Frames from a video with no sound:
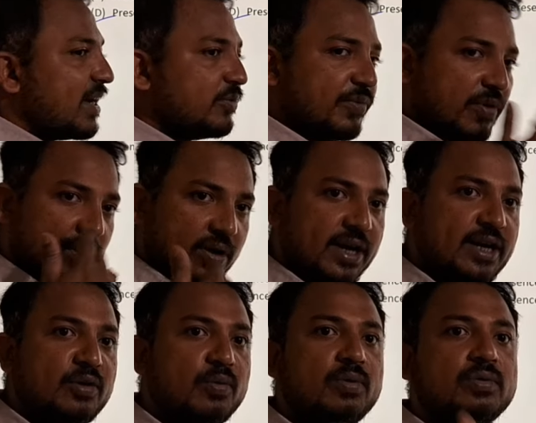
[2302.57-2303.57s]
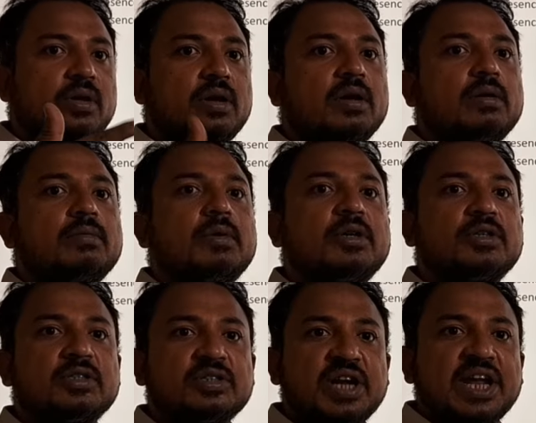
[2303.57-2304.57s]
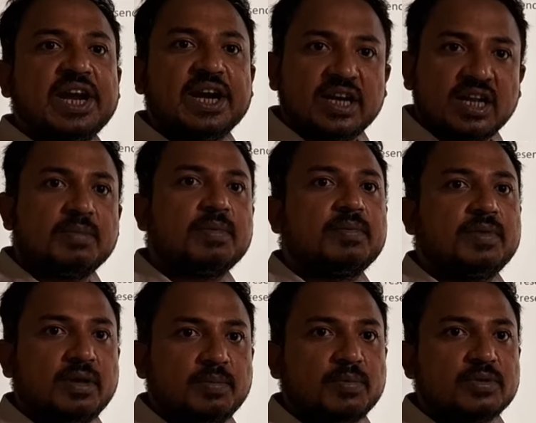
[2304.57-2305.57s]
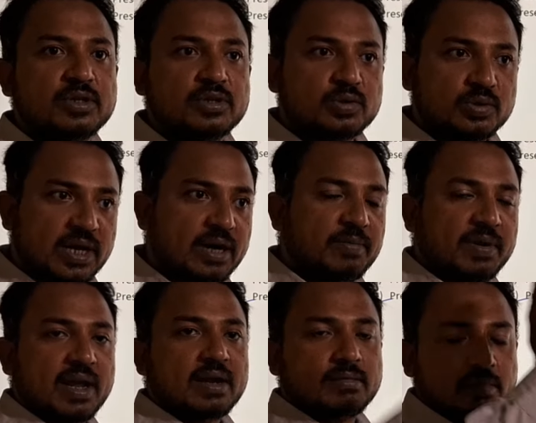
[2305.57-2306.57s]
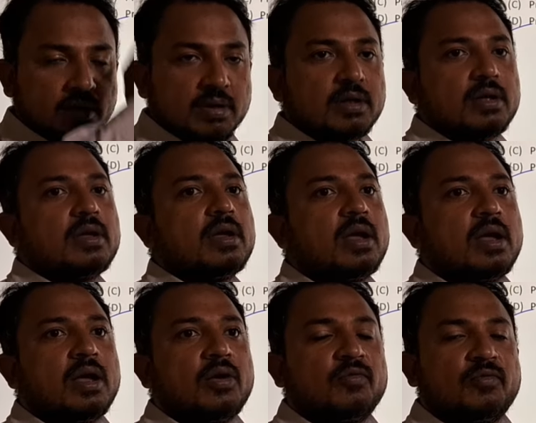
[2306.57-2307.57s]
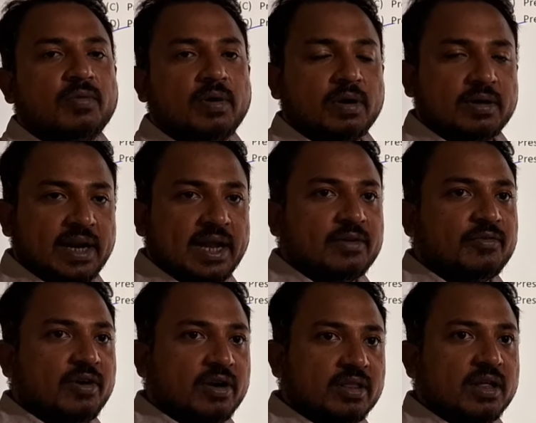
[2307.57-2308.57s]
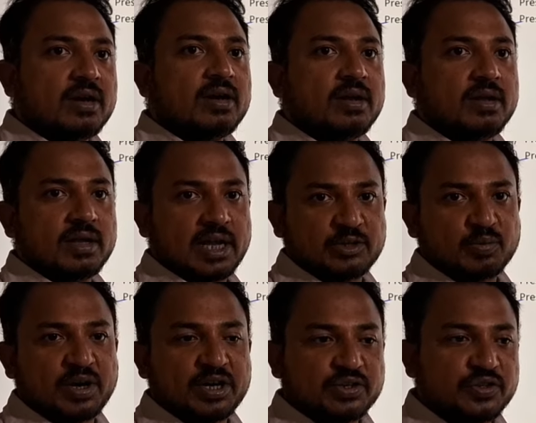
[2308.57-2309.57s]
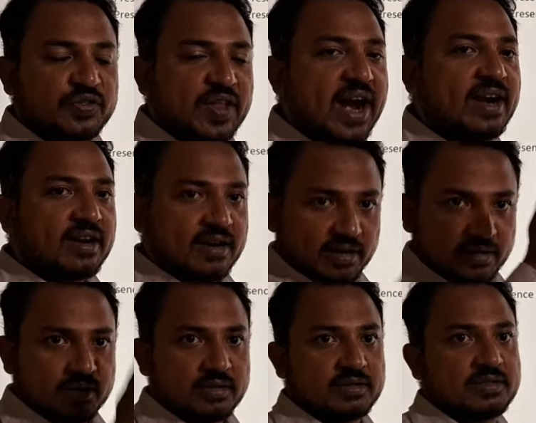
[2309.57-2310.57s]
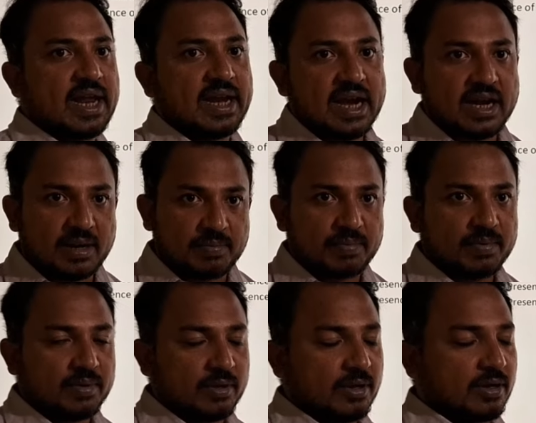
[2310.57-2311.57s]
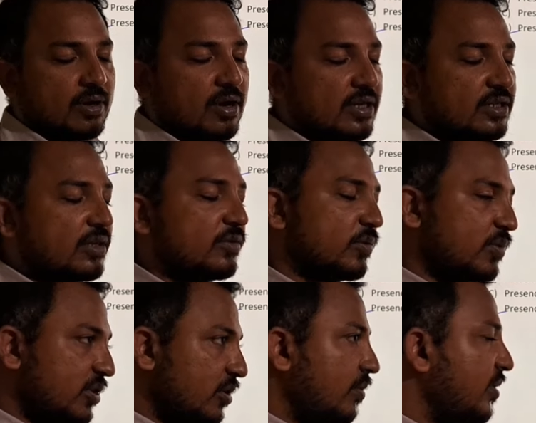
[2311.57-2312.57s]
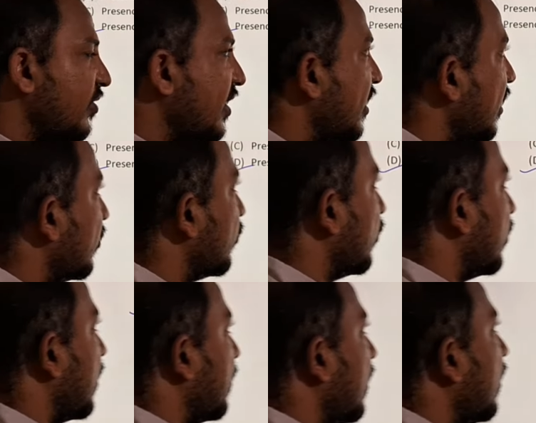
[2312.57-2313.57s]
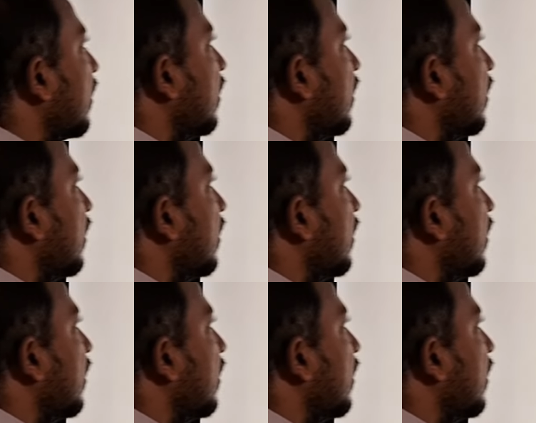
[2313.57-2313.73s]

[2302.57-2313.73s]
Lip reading: mines, we already know the strike and deep of the deposition, so that we can take further exploration that strike and deep condition, so which will be very suitable.